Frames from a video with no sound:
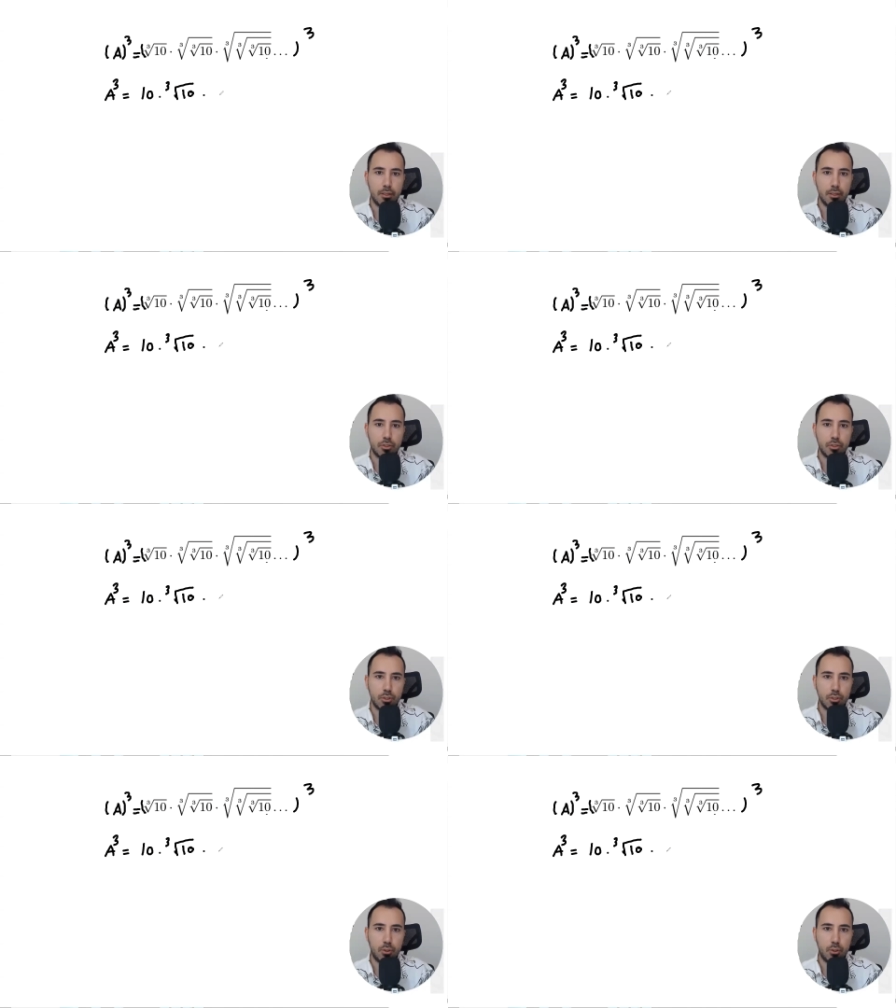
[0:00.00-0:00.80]

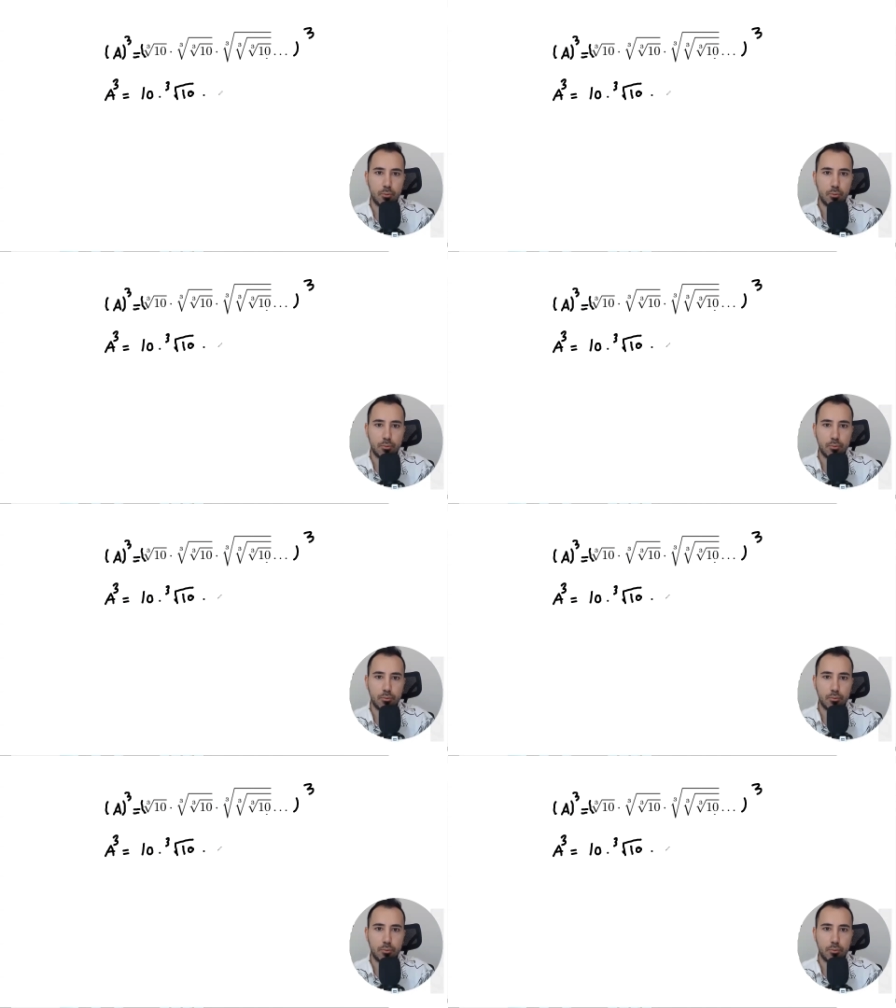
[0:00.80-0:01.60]
So
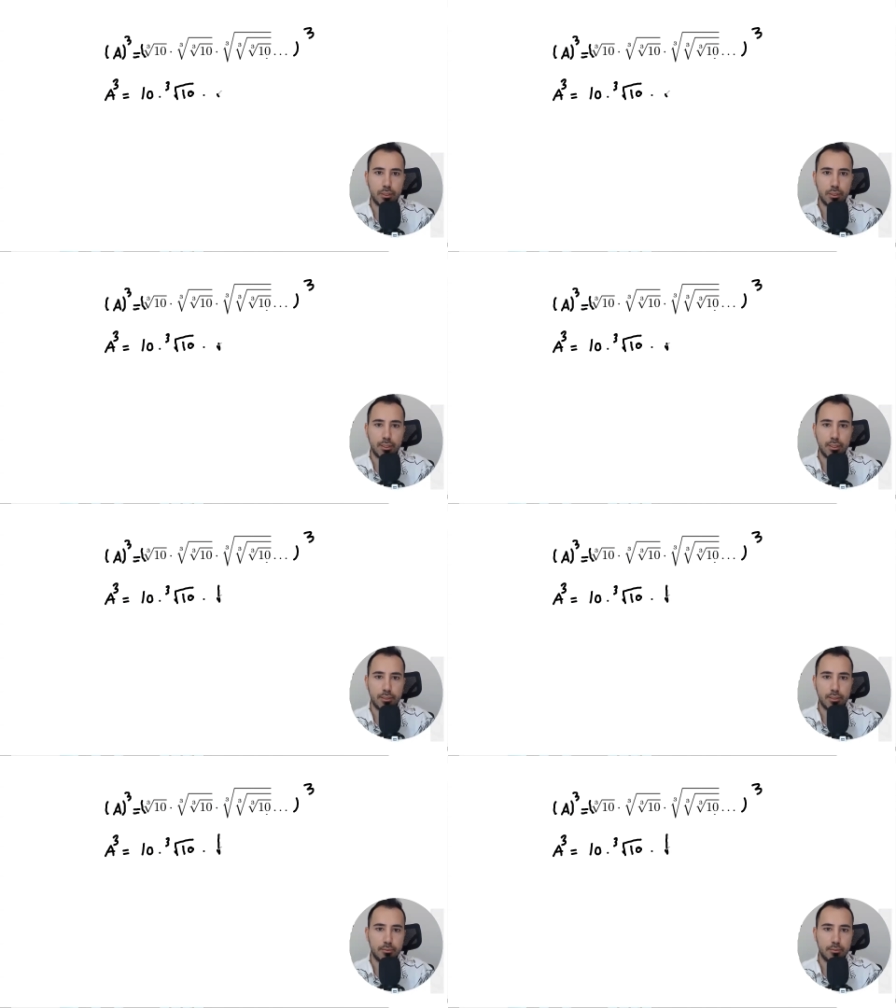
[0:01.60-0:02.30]
what we're going to get,